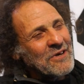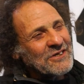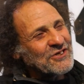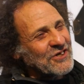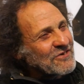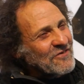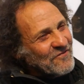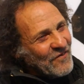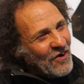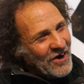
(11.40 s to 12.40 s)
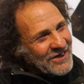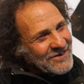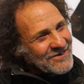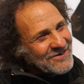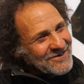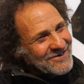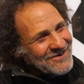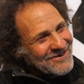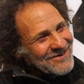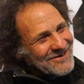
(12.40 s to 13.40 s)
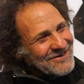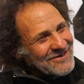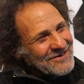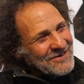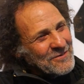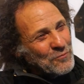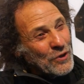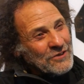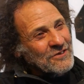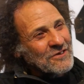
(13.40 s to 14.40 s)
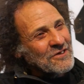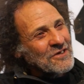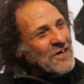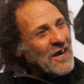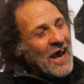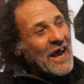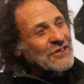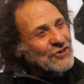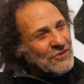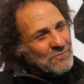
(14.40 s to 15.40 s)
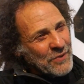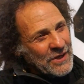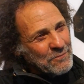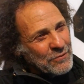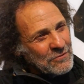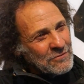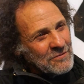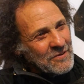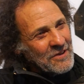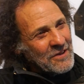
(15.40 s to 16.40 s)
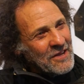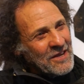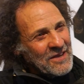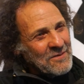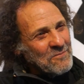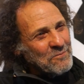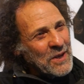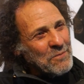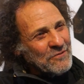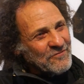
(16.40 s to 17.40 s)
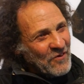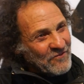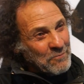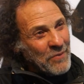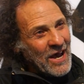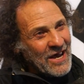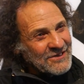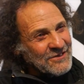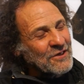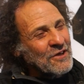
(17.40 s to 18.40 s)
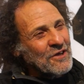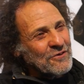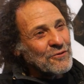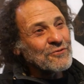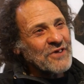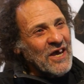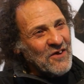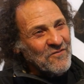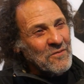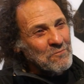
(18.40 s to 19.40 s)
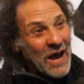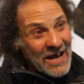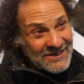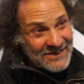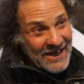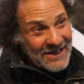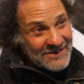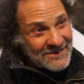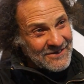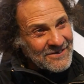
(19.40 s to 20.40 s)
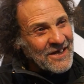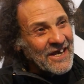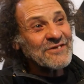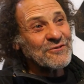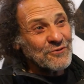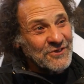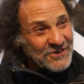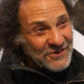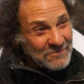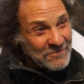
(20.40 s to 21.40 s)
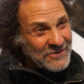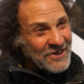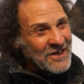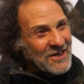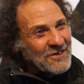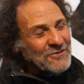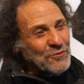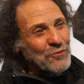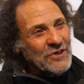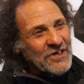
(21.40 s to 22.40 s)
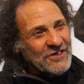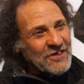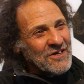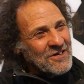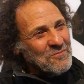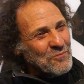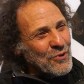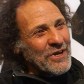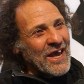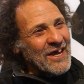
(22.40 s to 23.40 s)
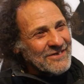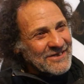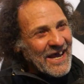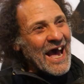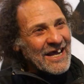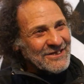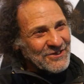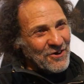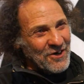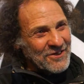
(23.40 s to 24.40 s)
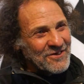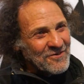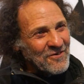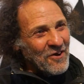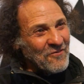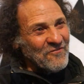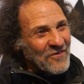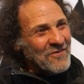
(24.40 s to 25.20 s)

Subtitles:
gentrified what ancient people of the past used to have, mass dances, exorcisms, to really bring out the dark side of